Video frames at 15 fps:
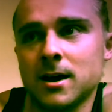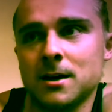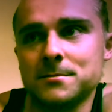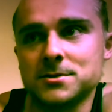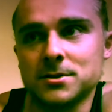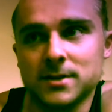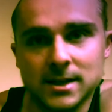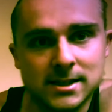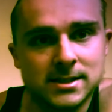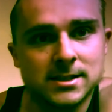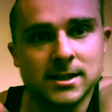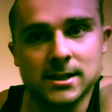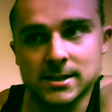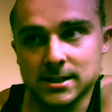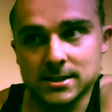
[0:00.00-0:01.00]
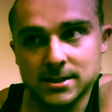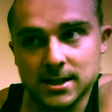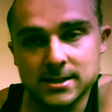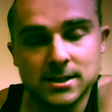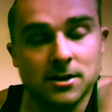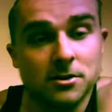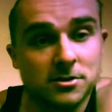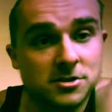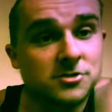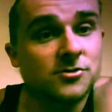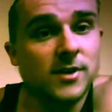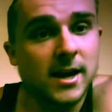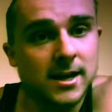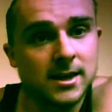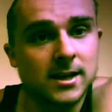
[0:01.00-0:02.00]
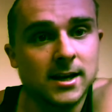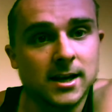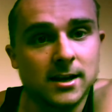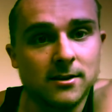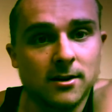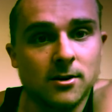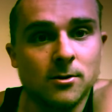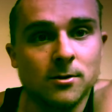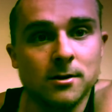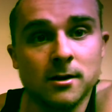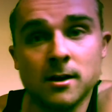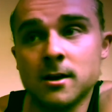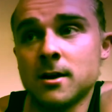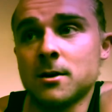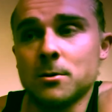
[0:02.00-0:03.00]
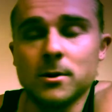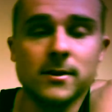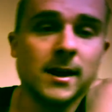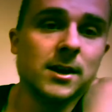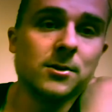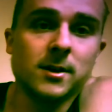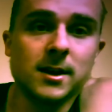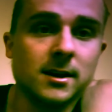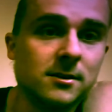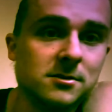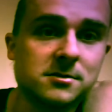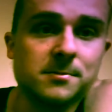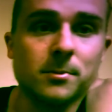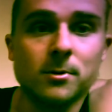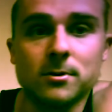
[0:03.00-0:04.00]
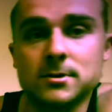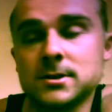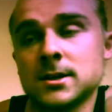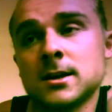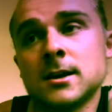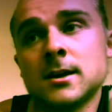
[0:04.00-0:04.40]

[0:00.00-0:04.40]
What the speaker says: So these exercises are strengthening the core, where then you get in your sport,